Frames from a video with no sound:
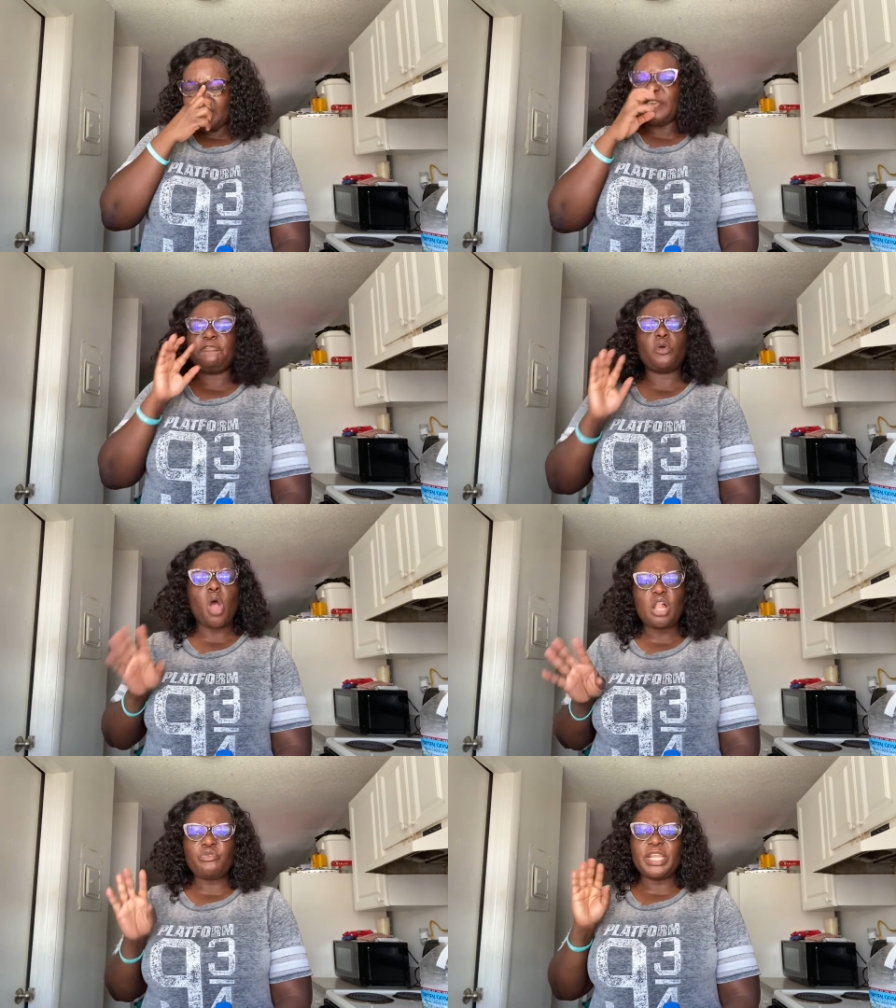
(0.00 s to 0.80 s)
if
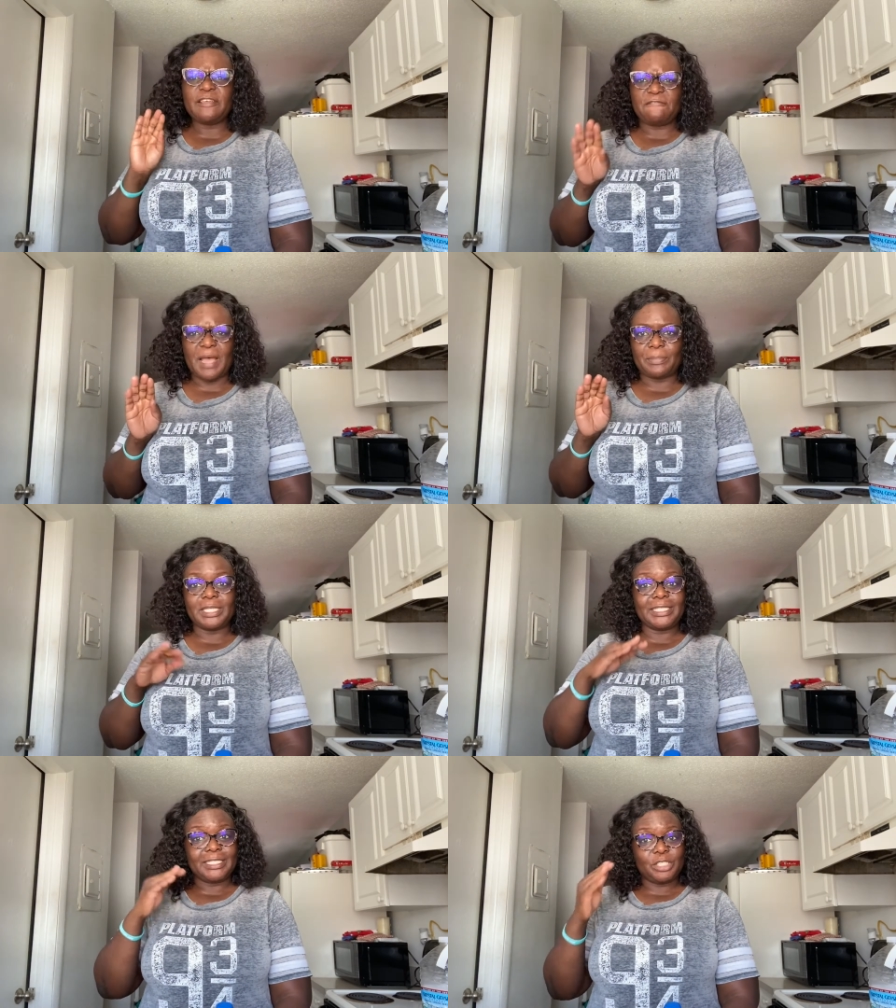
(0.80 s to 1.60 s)
you're already a
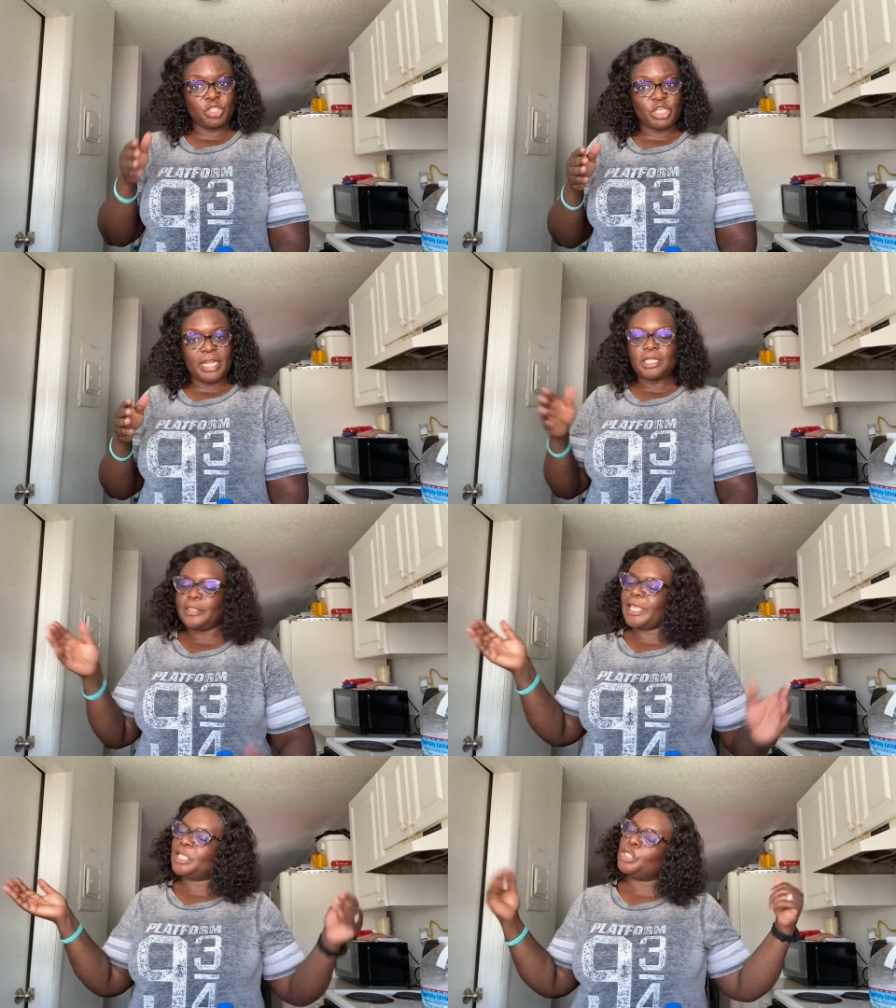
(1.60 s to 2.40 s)
family to this channel
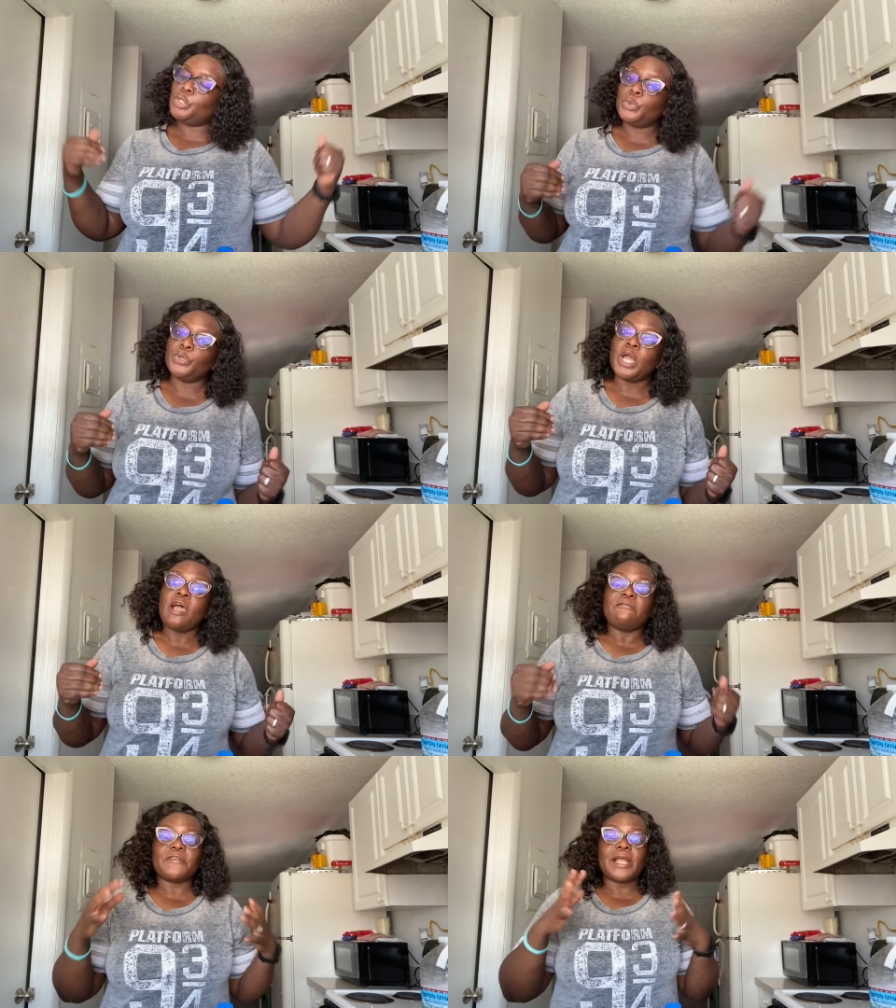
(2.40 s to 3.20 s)
thank you
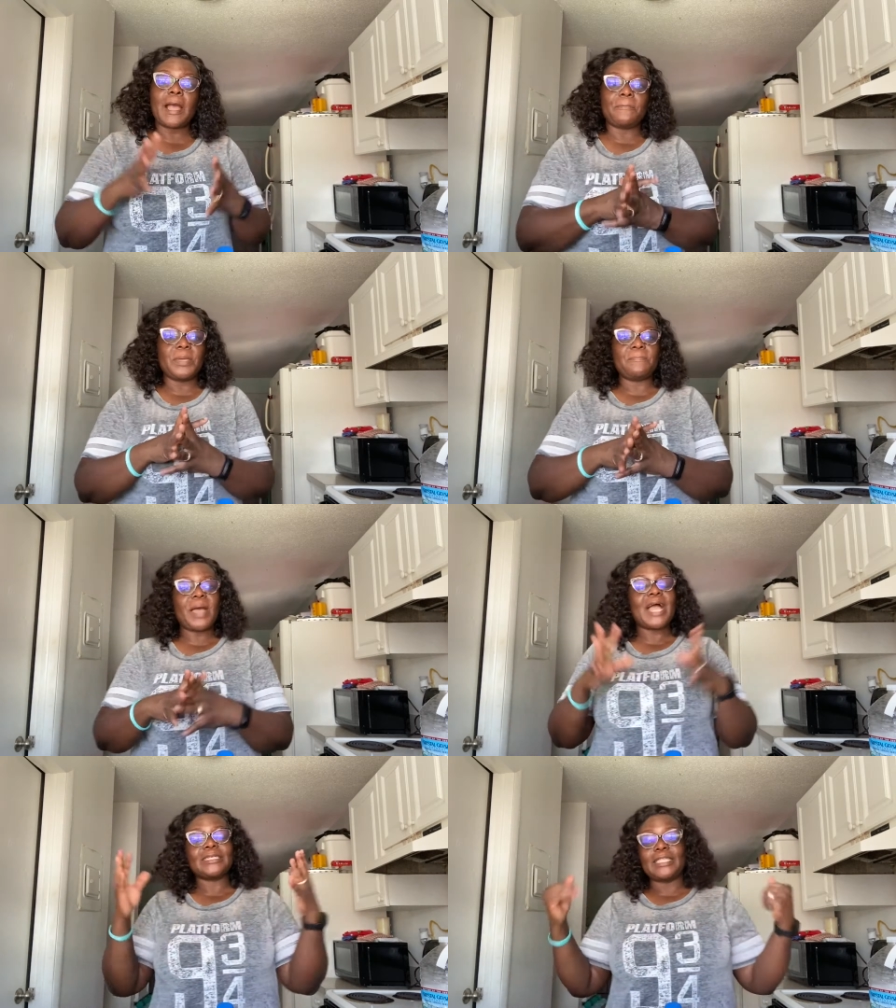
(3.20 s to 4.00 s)
for coming
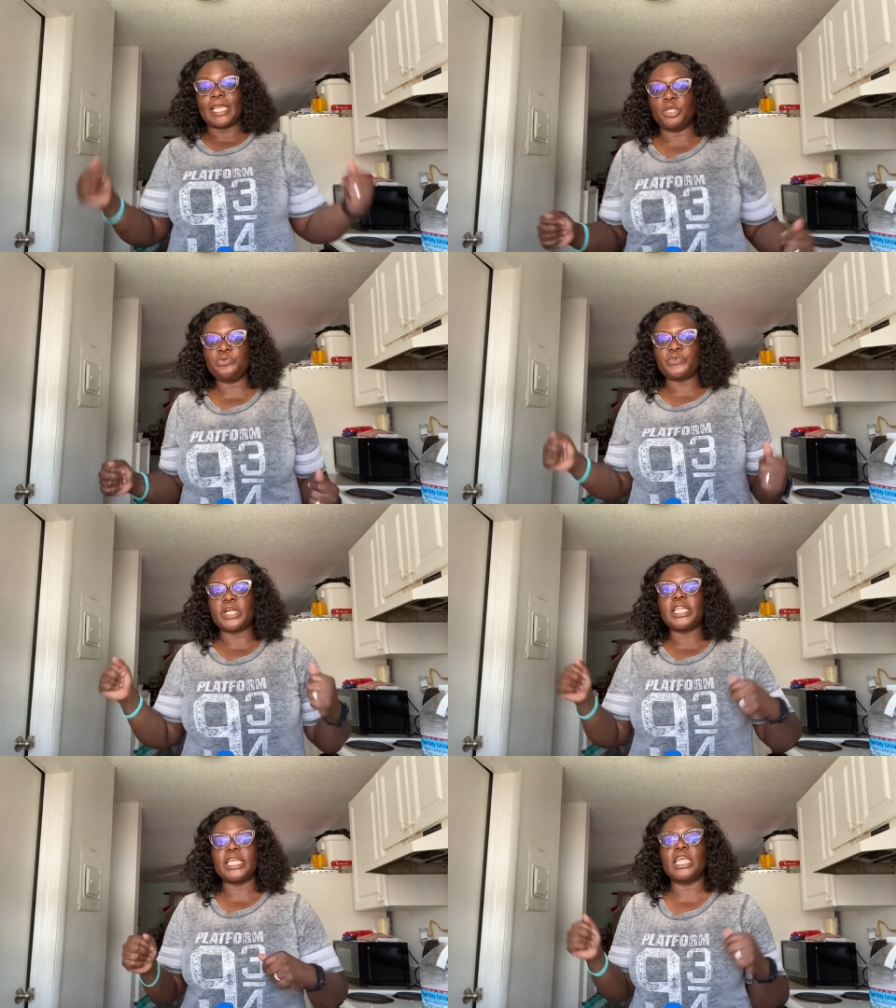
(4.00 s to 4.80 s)
back thank you for
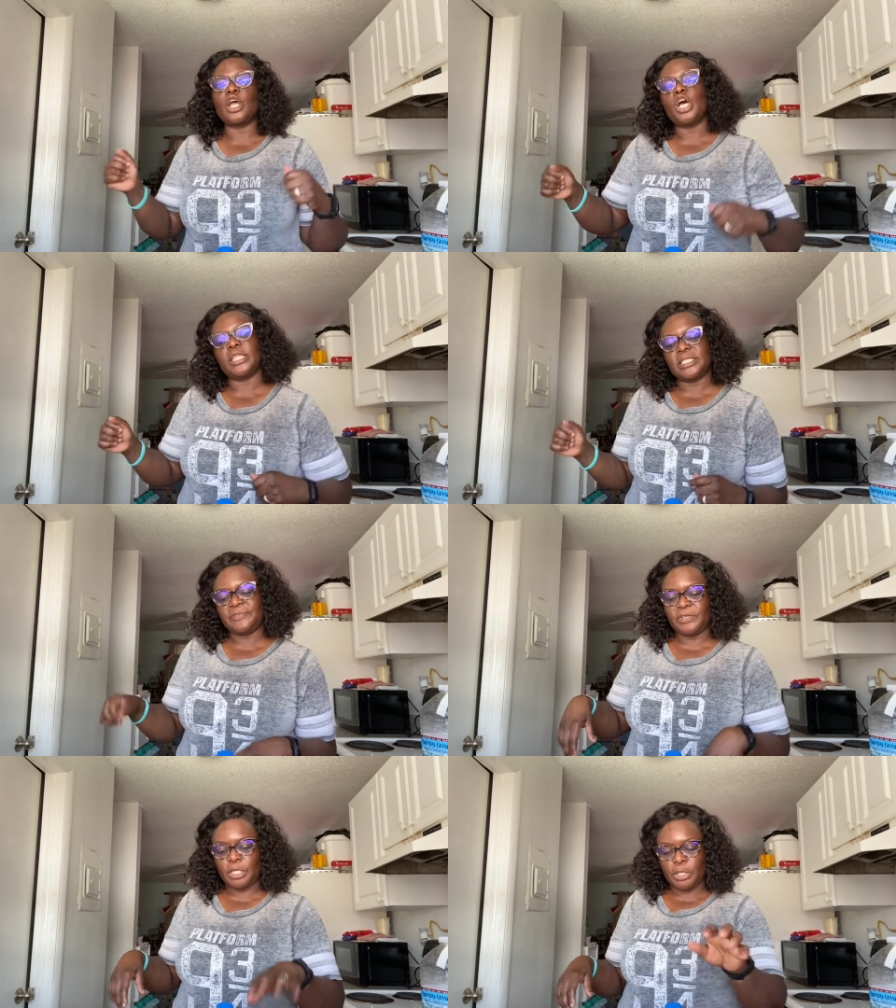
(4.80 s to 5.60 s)
clicking on this
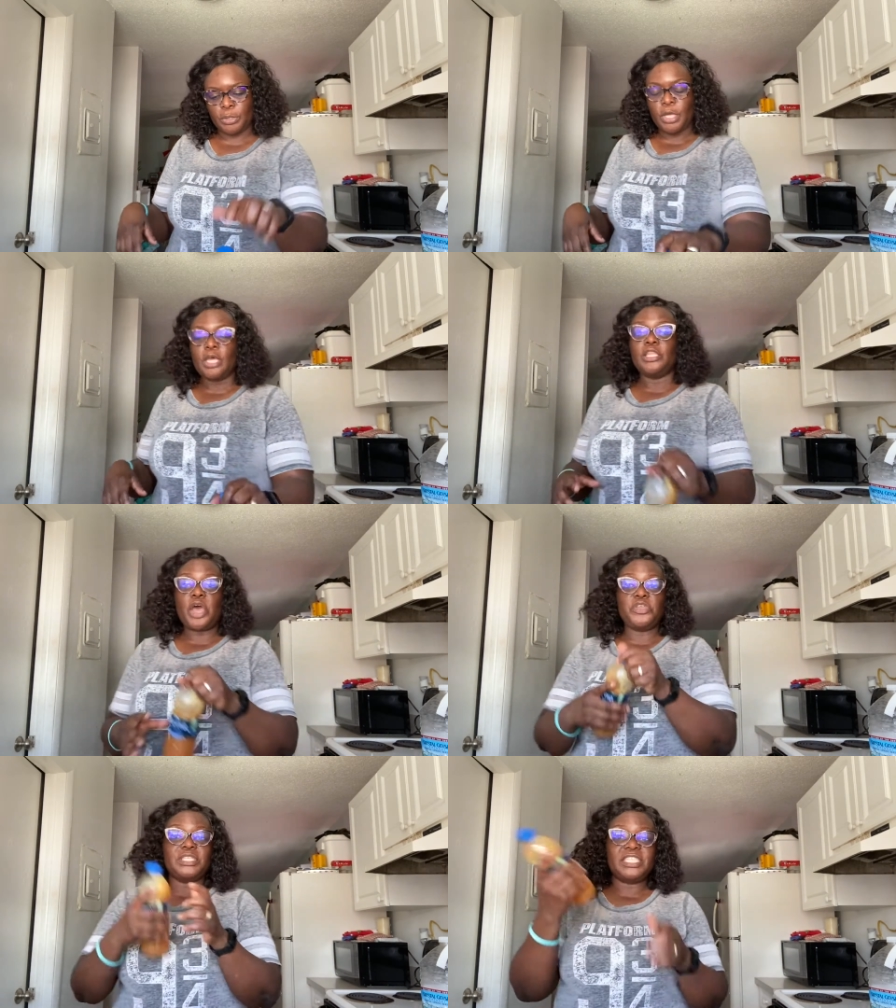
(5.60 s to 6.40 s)
video
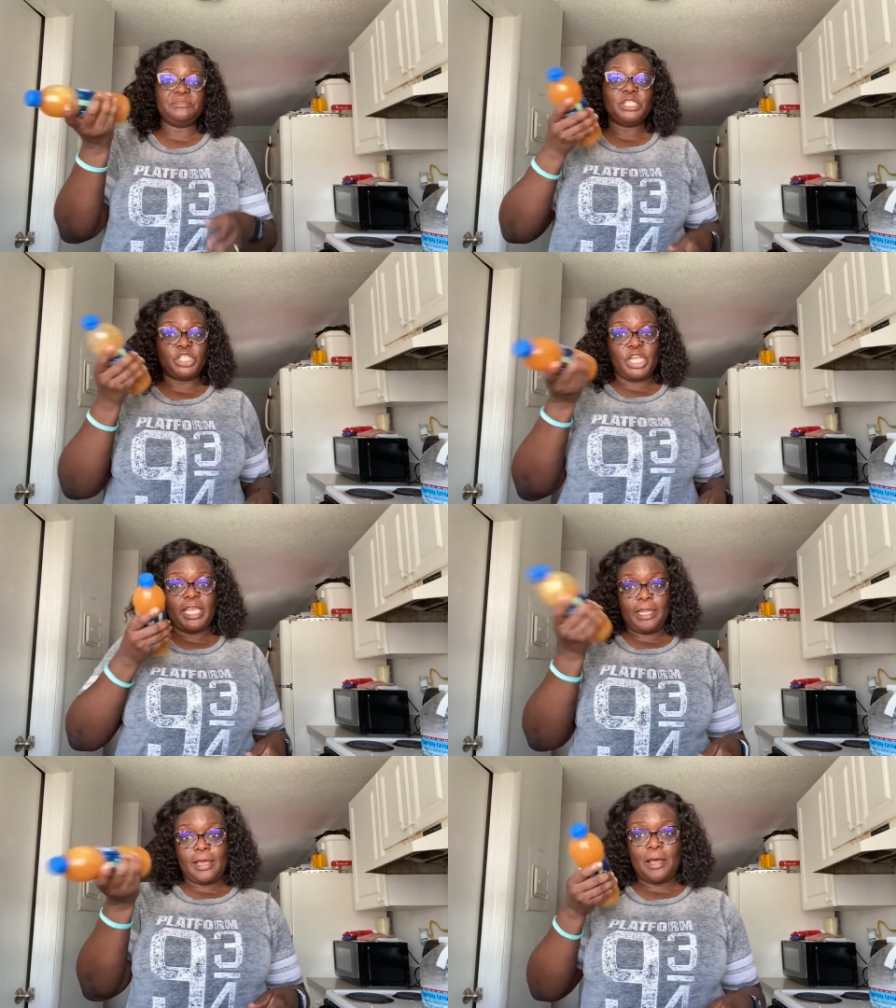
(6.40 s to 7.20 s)
now you see me
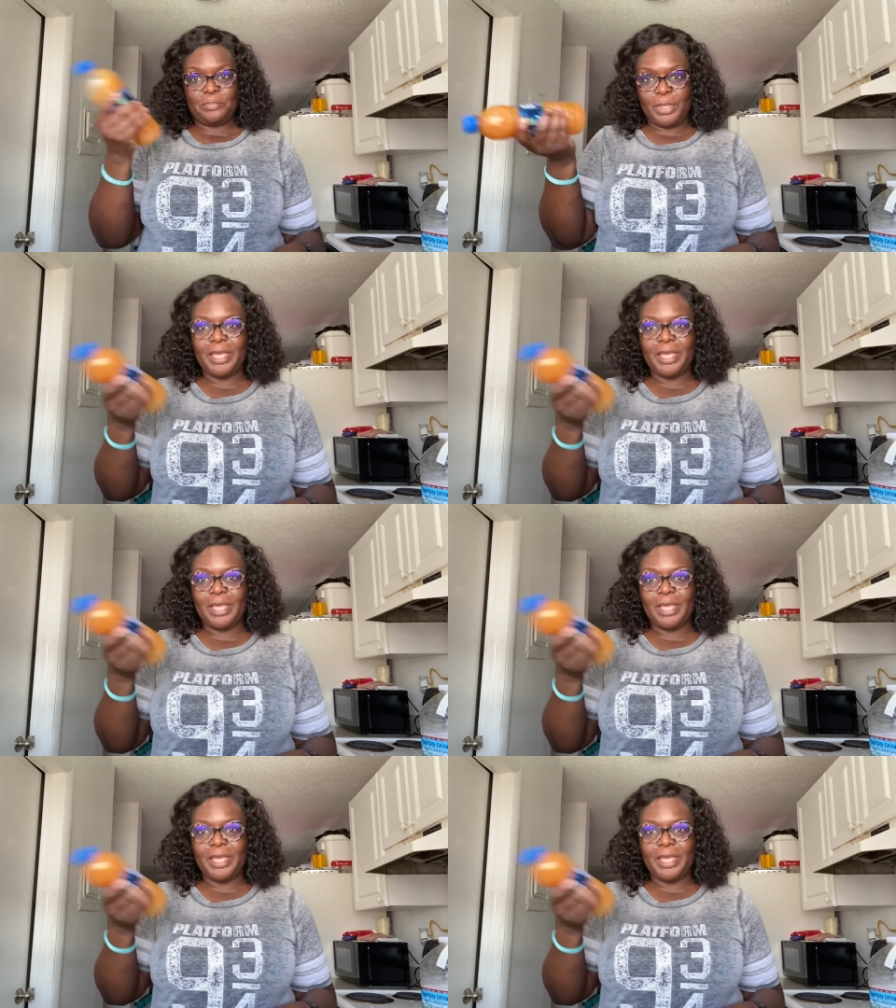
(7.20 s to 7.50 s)
shaking up